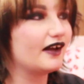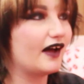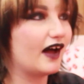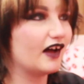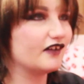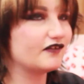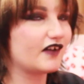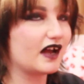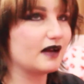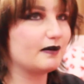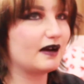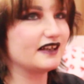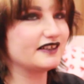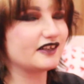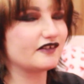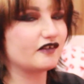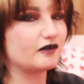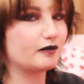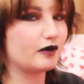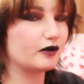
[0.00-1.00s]
a
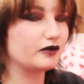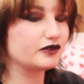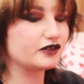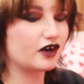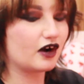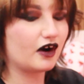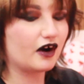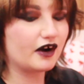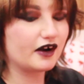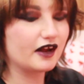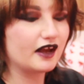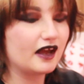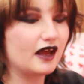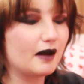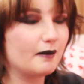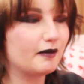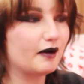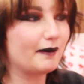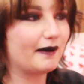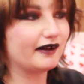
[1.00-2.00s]
5x7 postcard.
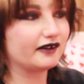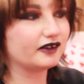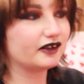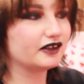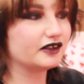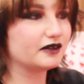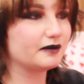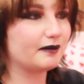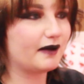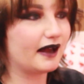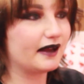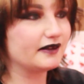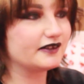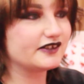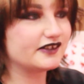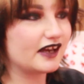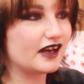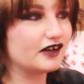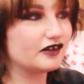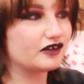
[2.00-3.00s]
But my
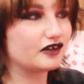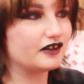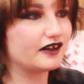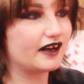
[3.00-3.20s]
standard